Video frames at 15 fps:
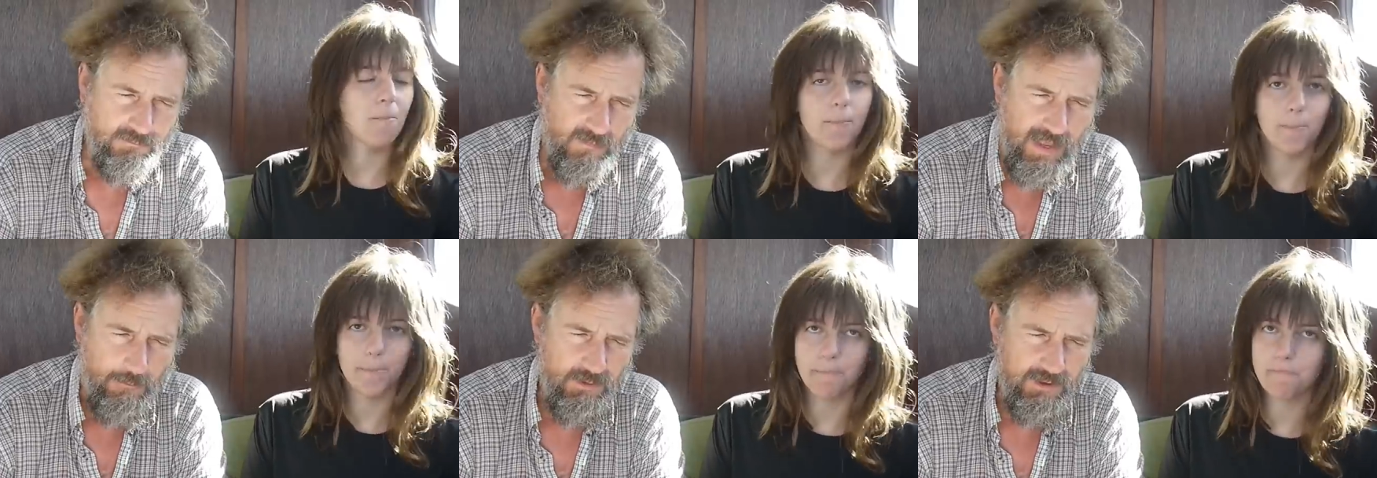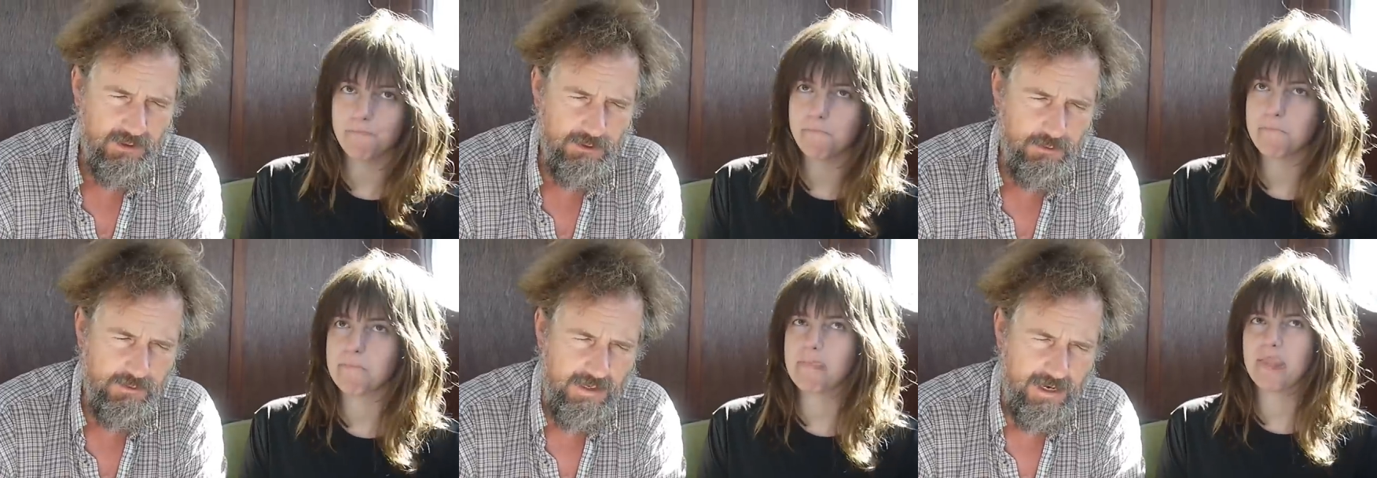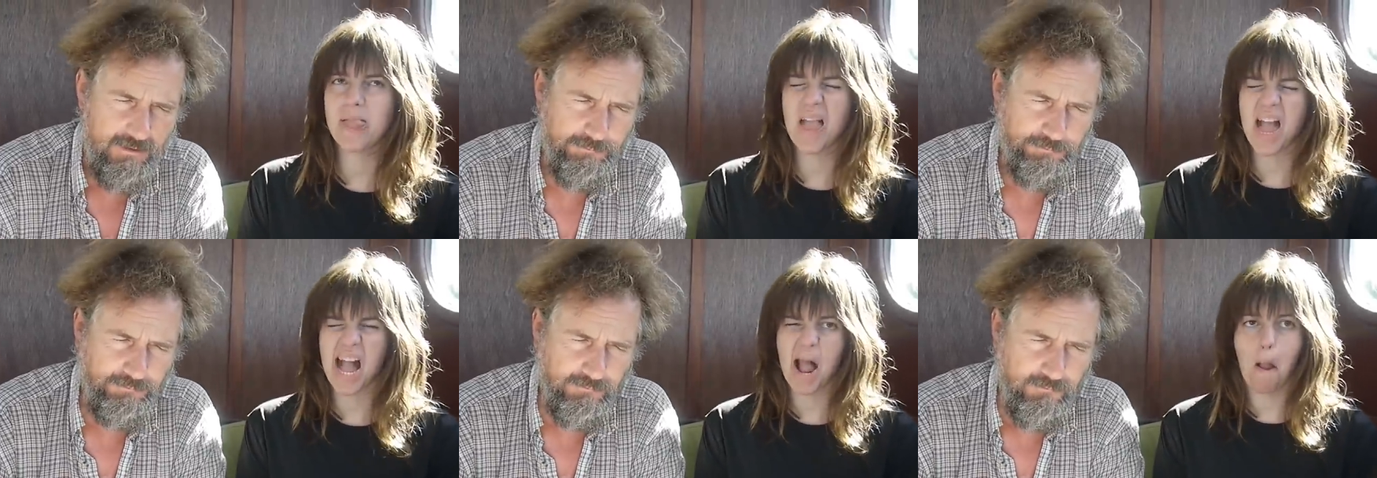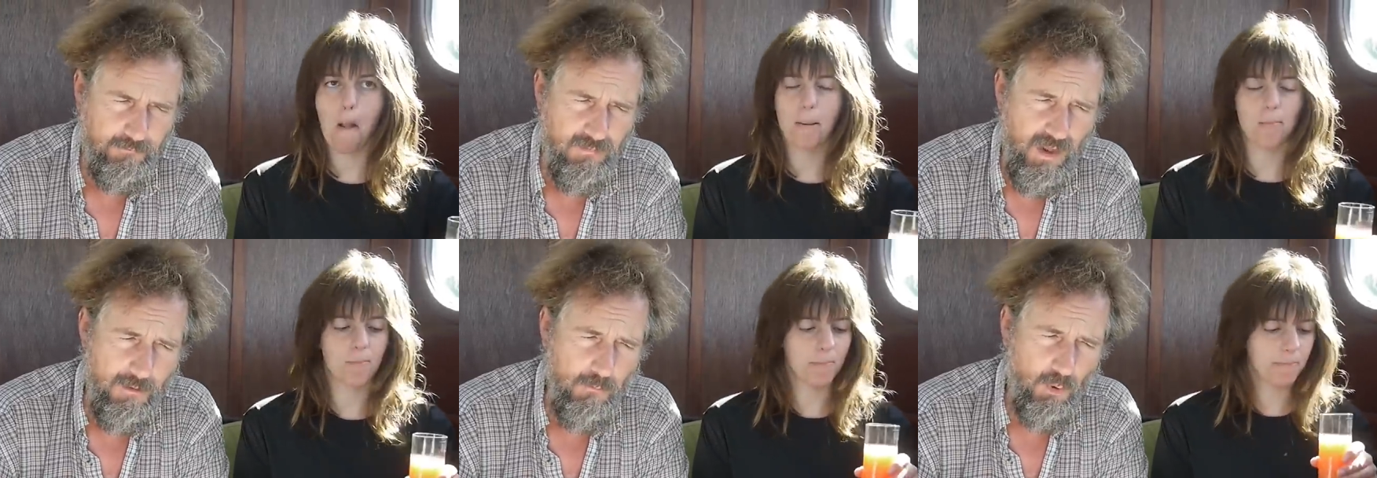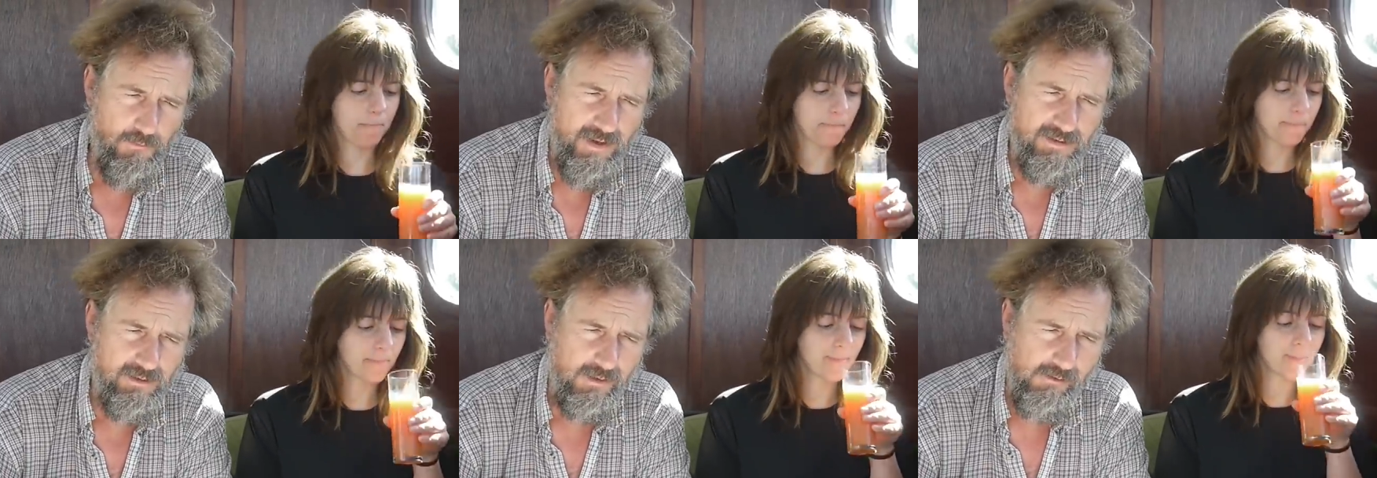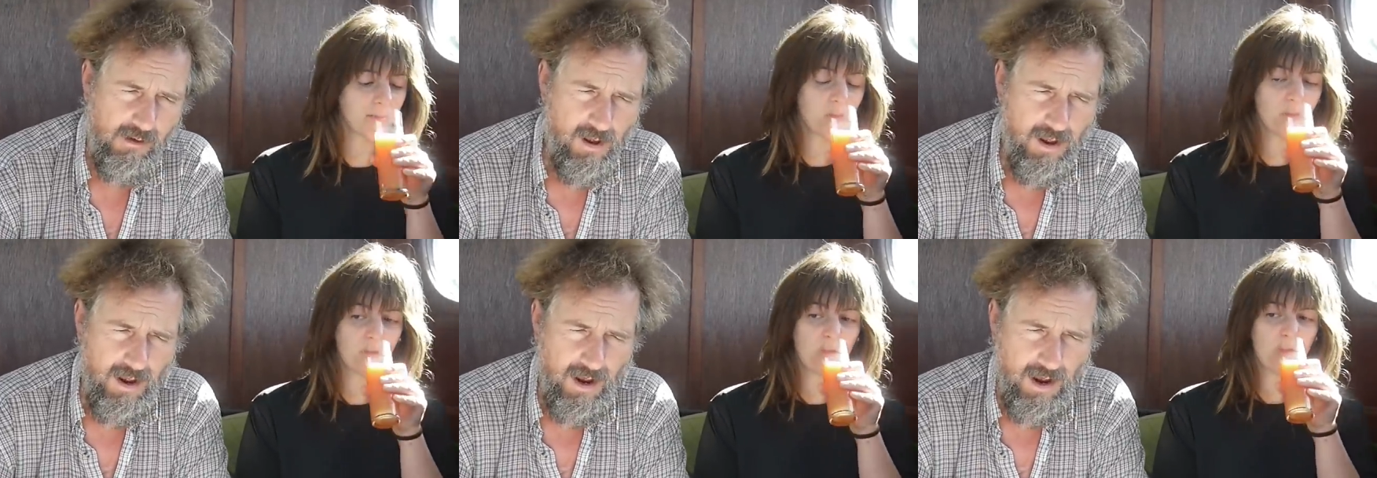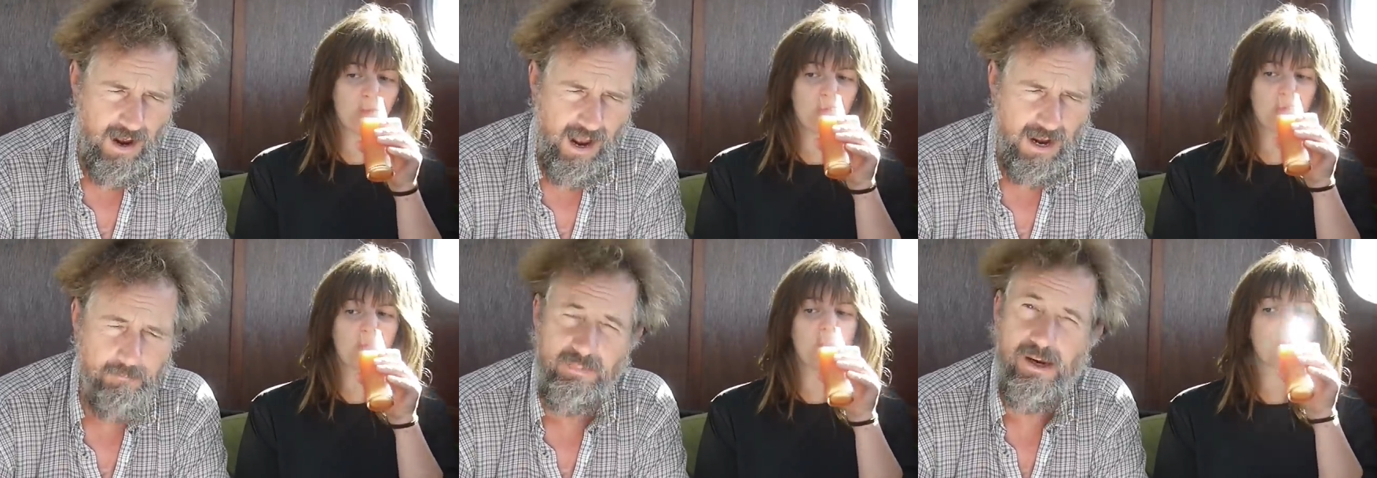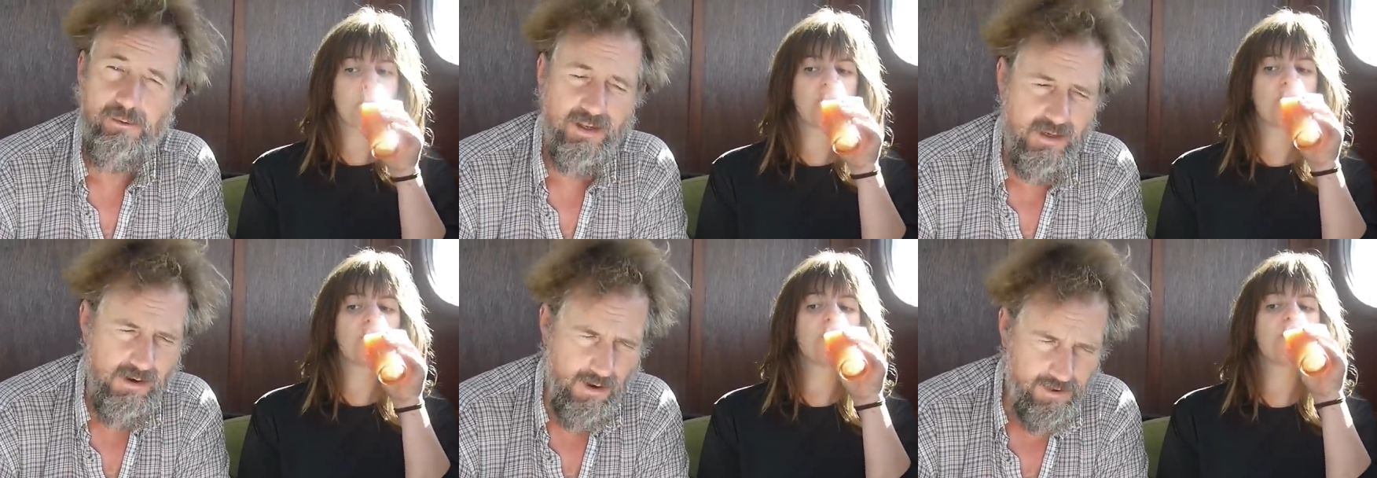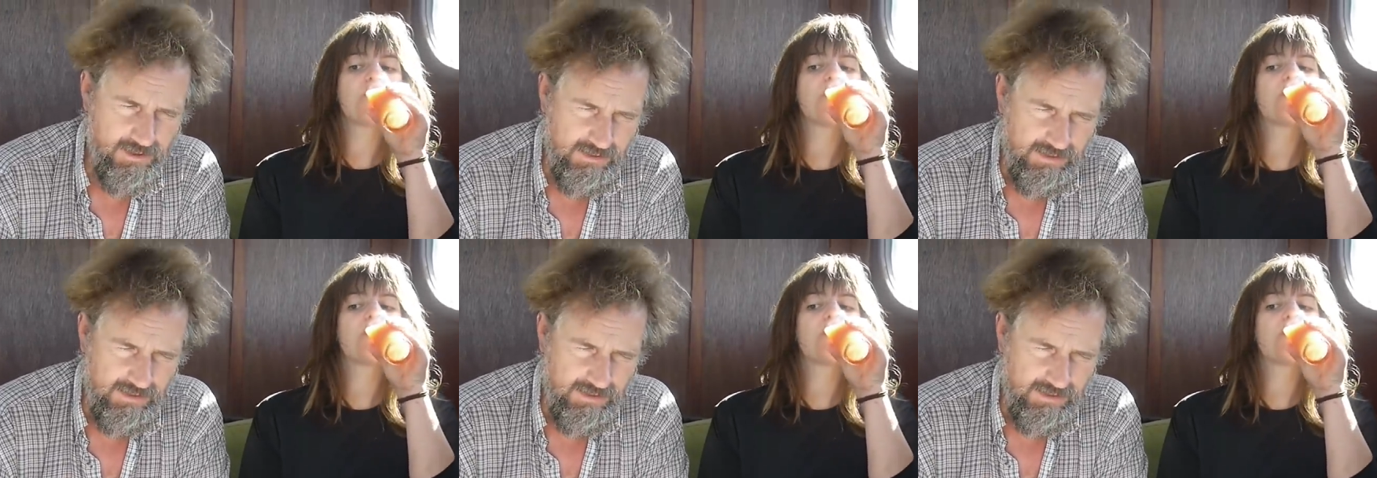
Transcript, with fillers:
Speaker 1: That would include um, Motor Vessel uh, Hyperion,